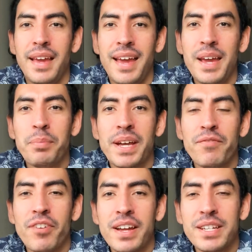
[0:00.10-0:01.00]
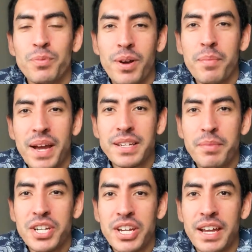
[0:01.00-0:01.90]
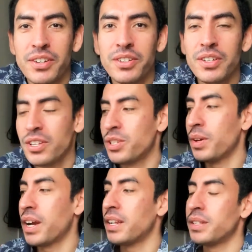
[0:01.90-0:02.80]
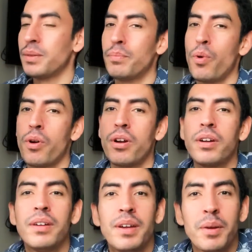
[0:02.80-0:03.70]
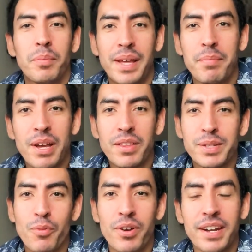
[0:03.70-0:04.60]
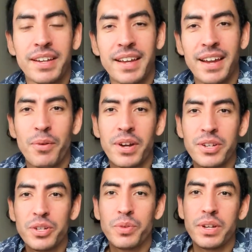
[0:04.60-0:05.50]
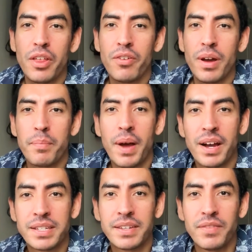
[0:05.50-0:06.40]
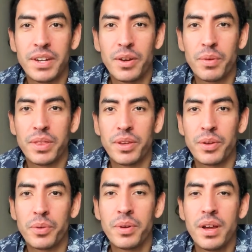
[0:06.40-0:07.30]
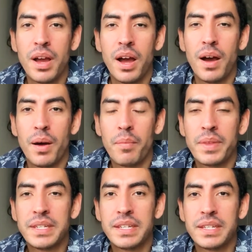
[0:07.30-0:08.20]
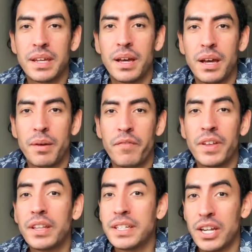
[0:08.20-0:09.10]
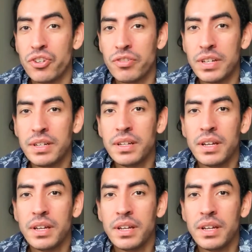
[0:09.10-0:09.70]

Hey plant friends, welcome back to my channel. So I got some more plant mail this morning and I wanted to do another unboxing video with you. This is a Philodendron,